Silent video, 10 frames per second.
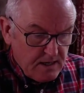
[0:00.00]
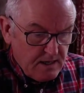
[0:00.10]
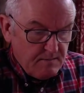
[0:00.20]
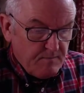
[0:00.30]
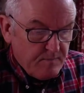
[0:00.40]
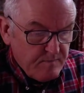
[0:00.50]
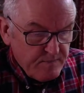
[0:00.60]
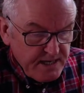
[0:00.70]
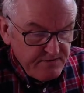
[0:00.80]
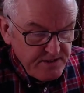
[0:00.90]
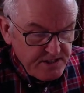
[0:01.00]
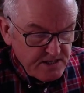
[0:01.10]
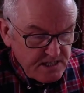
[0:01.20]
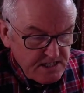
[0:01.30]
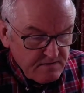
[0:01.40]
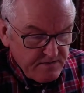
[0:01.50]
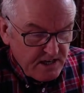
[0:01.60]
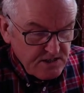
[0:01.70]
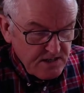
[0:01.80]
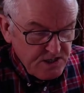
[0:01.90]
But given the success of the
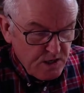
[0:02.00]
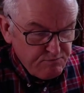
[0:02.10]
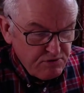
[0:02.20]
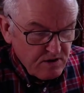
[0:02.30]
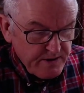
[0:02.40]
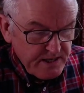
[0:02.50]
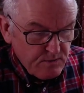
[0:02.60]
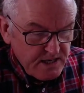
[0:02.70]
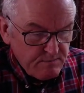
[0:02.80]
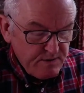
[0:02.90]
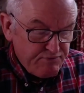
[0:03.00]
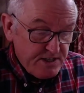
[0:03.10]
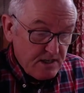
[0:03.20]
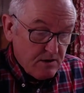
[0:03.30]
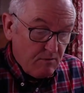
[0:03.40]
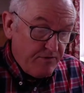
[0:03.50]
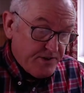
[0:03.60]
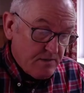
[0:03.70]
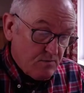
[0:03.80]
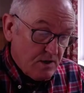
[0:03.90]
vaccination programme, I think we can be pretty
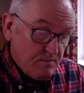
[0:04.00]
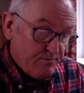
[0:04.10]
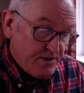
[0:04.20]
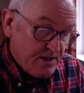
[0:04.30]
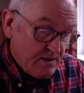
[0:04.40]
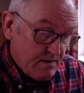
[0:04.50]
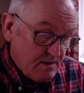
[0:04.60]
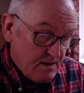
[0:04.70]
confident. Well, pretty